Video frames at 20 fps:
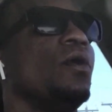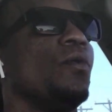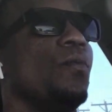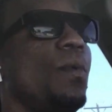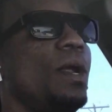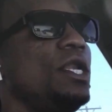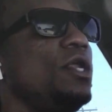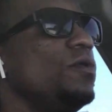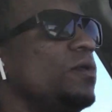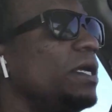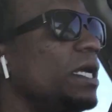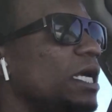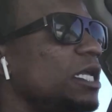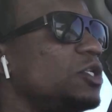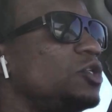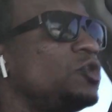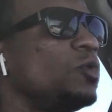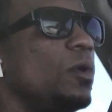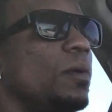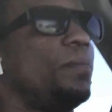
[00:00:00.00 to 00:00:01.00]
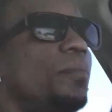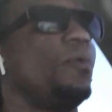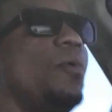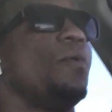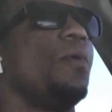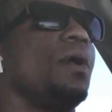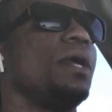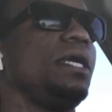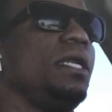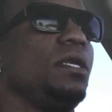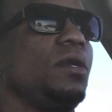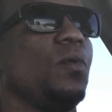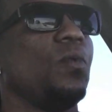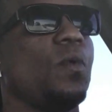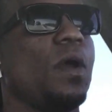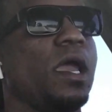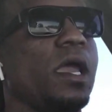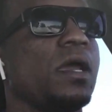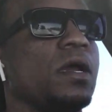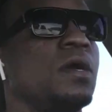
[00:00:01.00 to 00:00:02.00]
when you get to a point
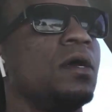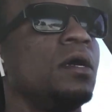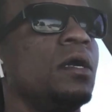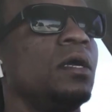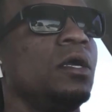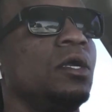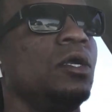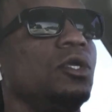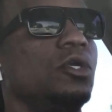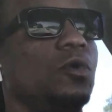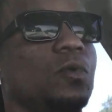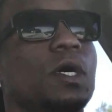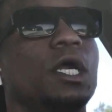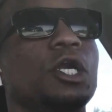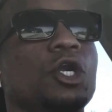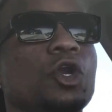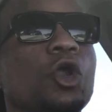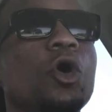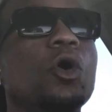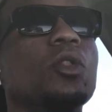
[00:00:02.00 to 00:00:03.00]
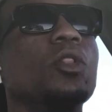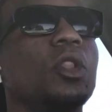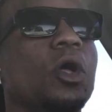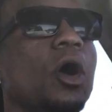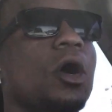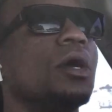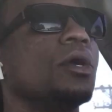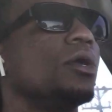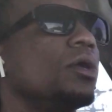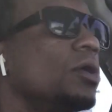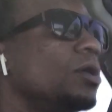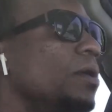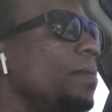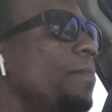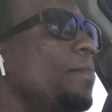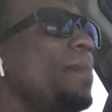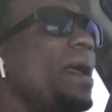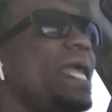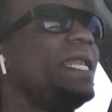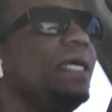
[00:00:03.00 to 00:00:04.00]
where you are no longer
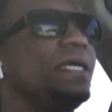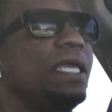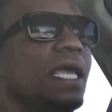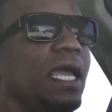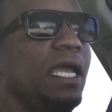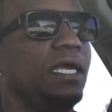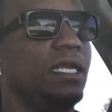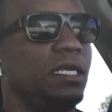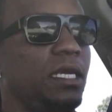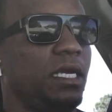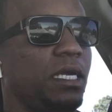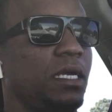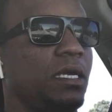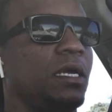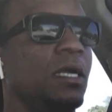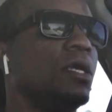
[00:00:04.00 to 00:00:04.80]
medicating,